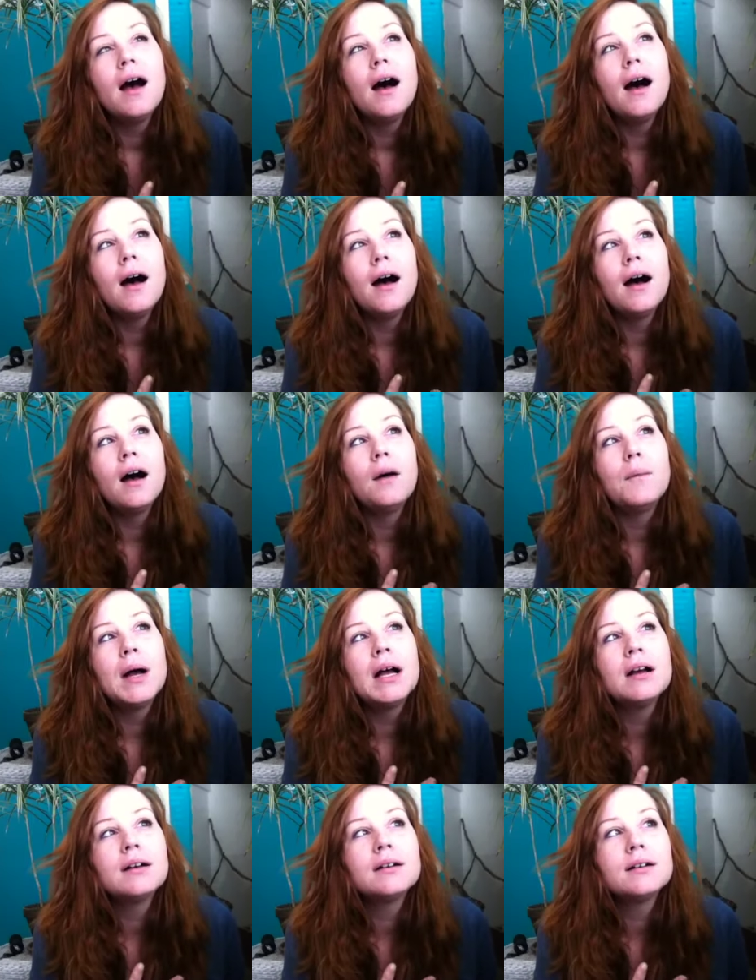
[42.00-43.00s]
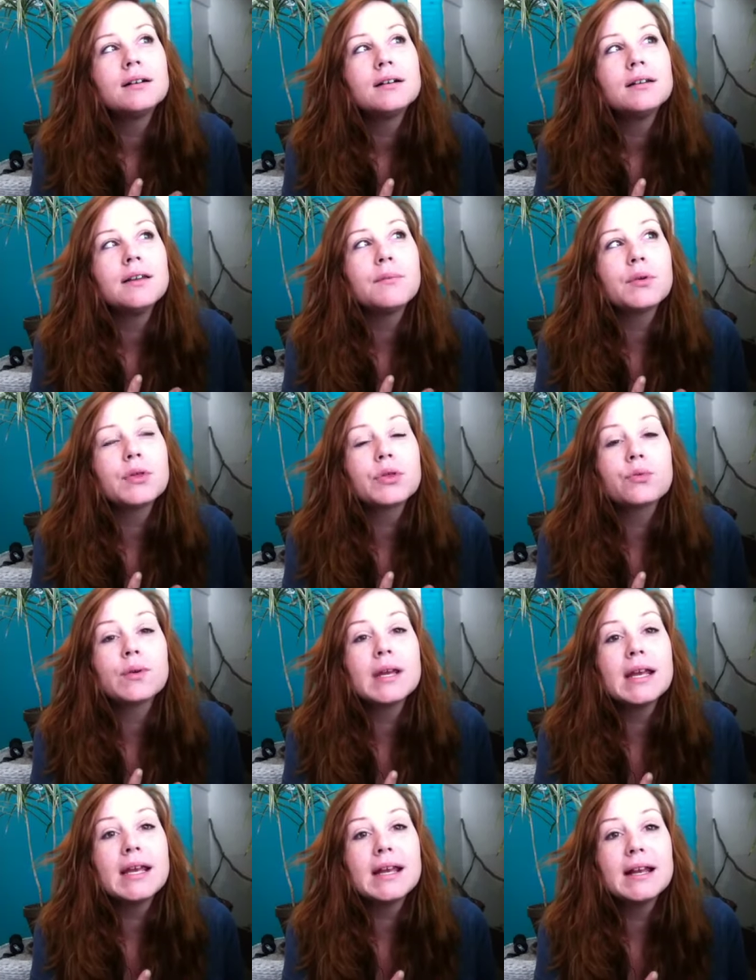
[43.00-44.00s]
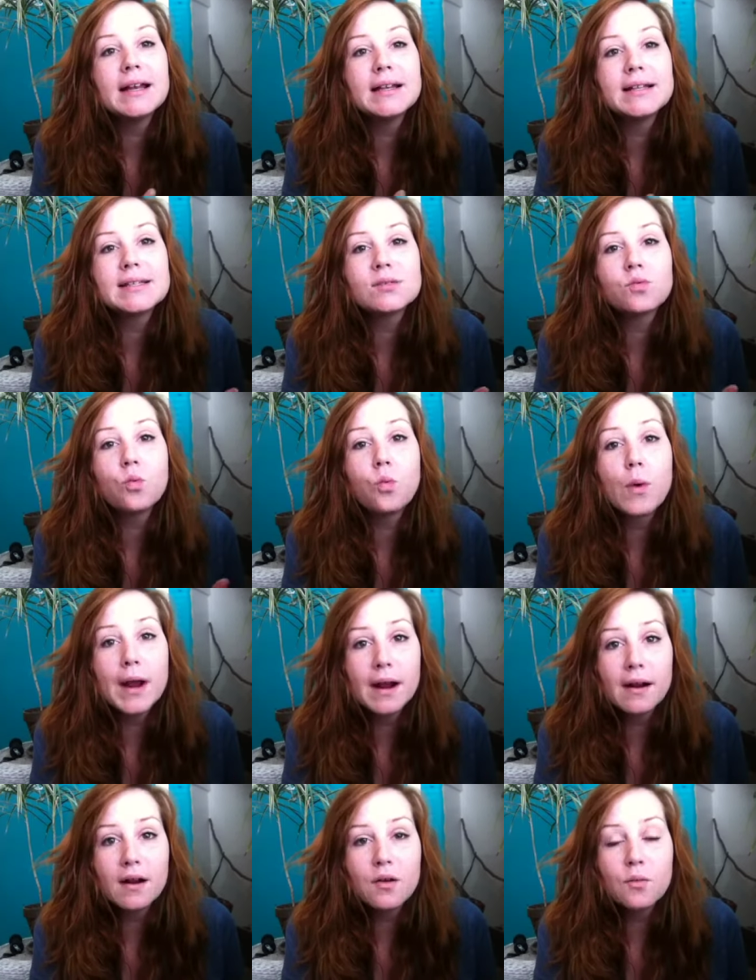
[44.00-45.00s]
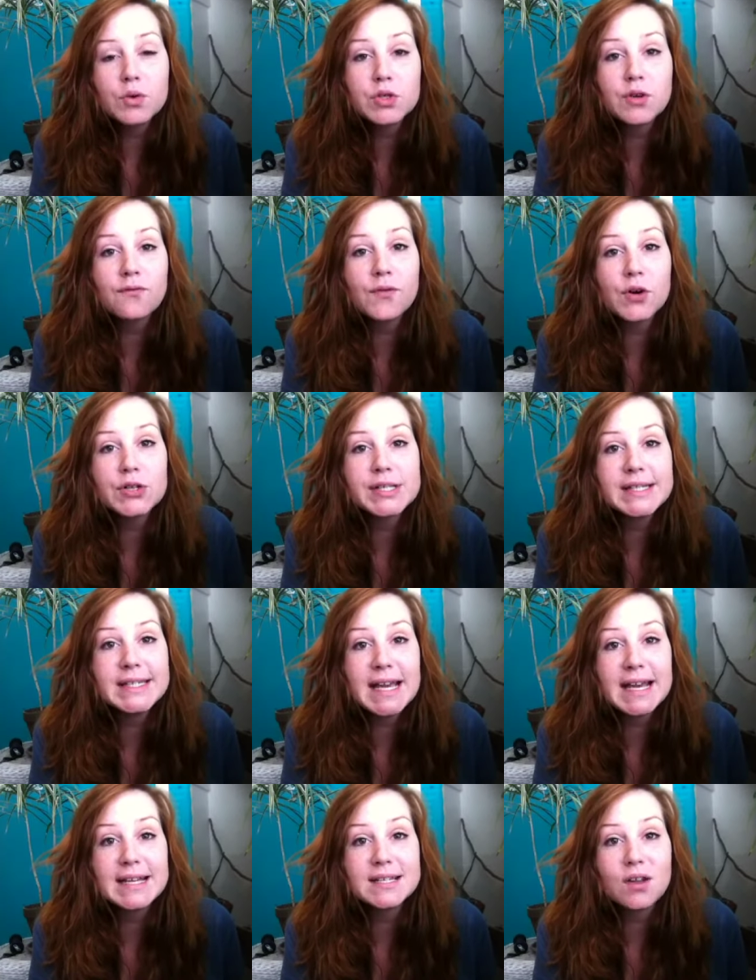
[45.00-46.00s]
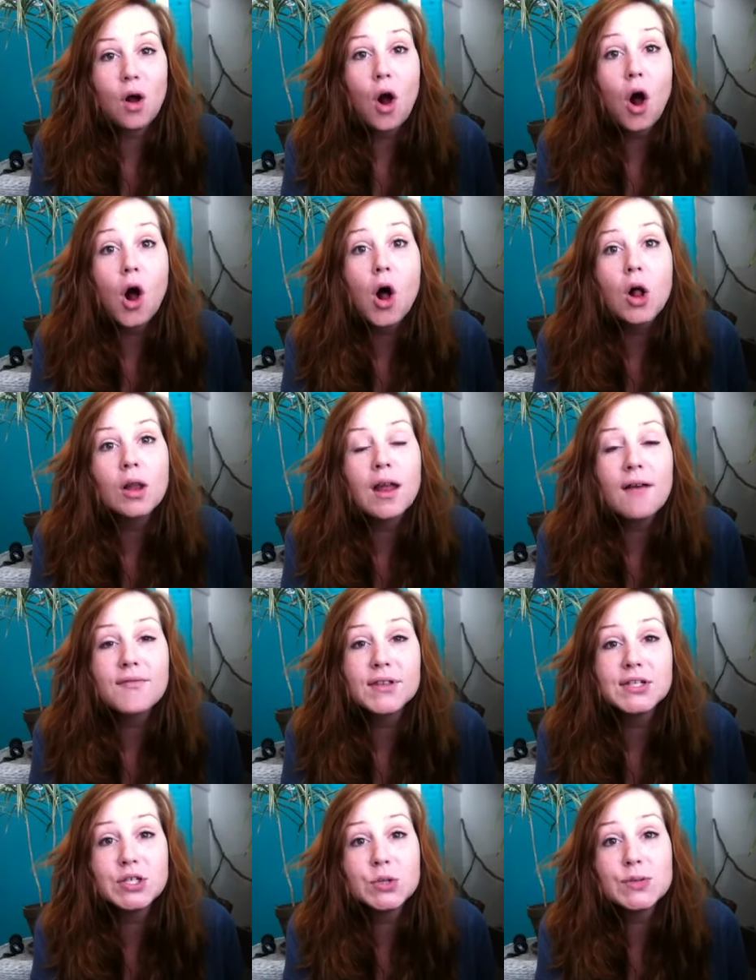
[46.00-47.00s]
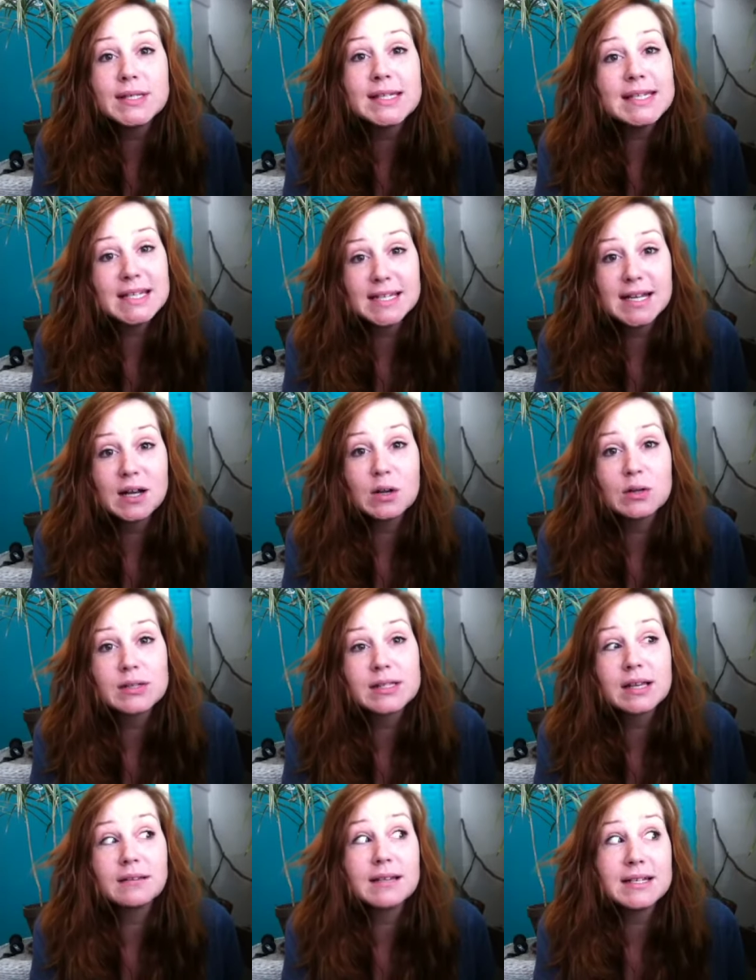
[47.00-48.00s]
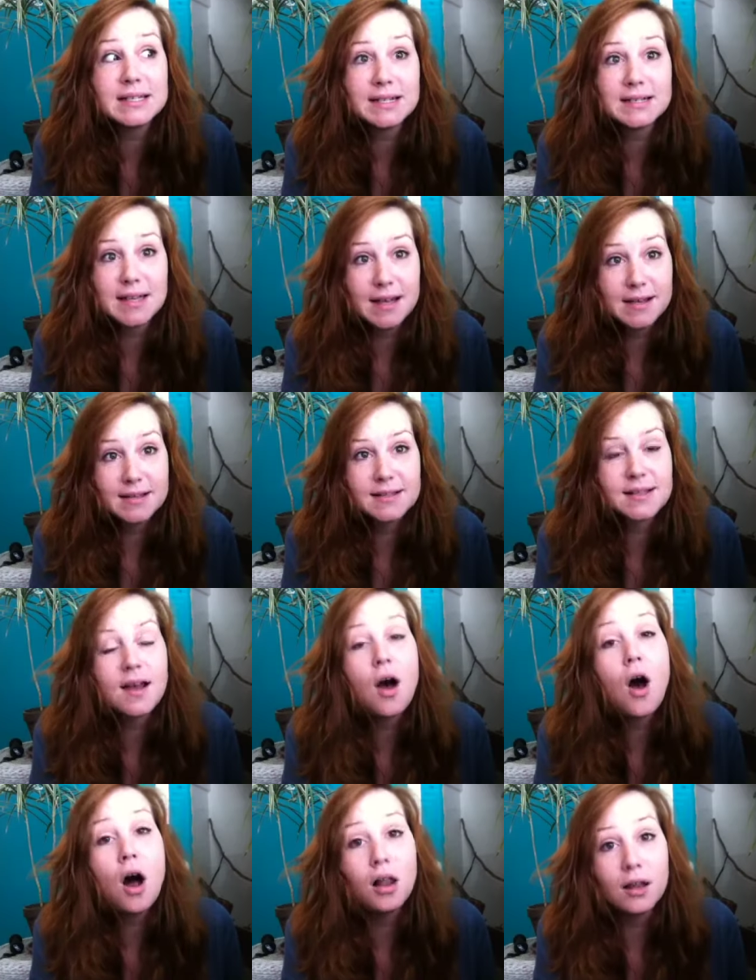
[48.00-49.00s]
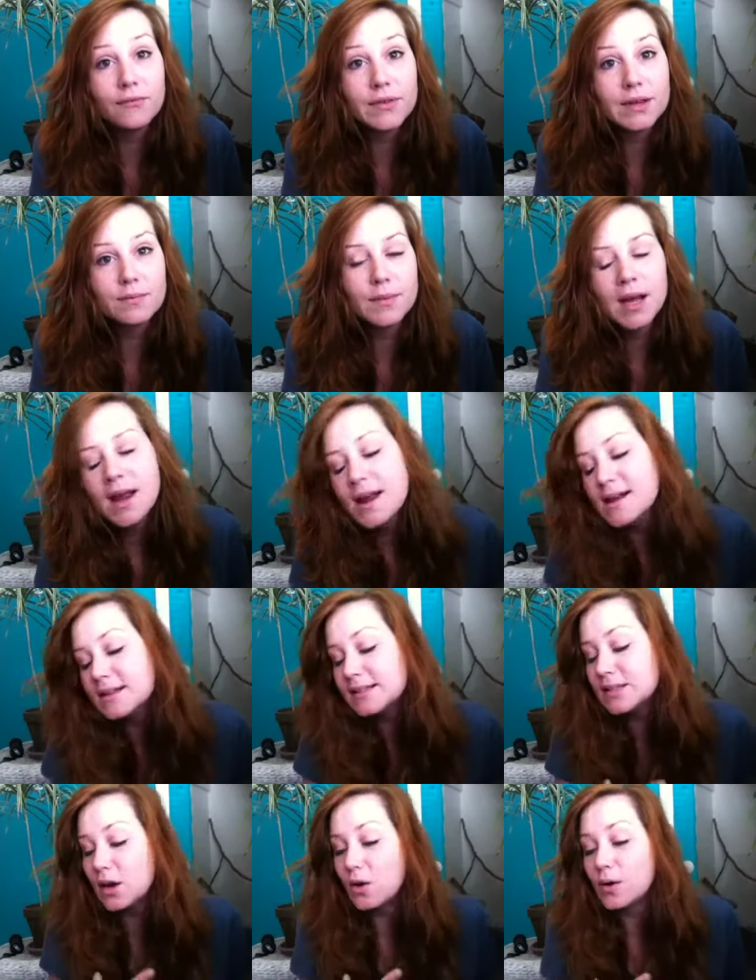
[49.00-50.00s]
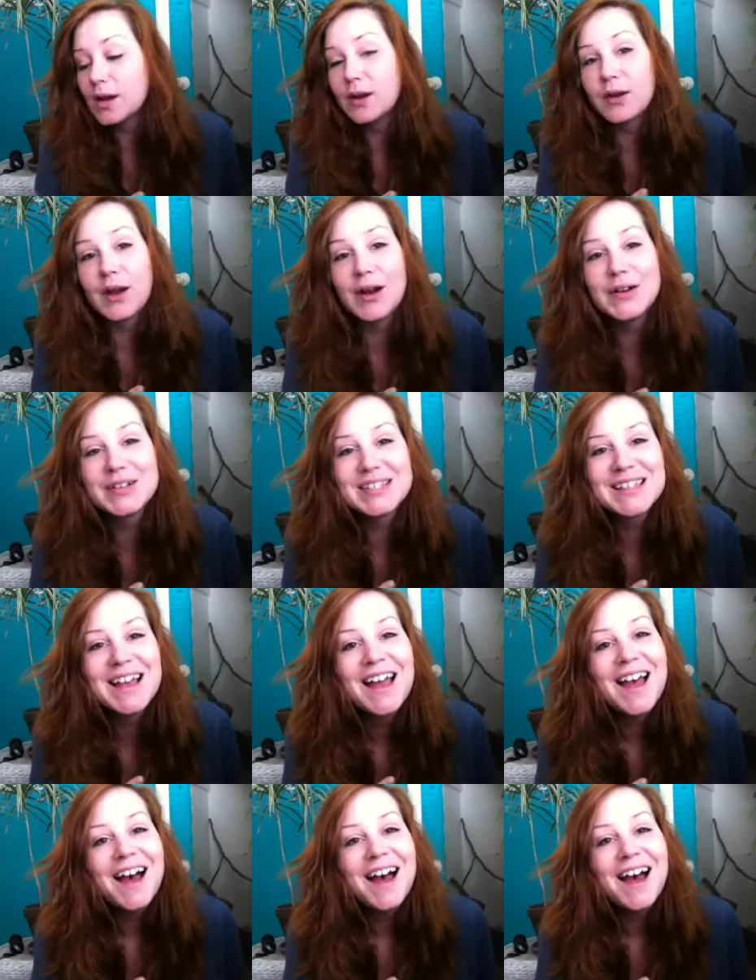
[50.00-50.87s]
Um, number three is where was your first date? All of the juicy details, Lisa says, all of them. So here goes.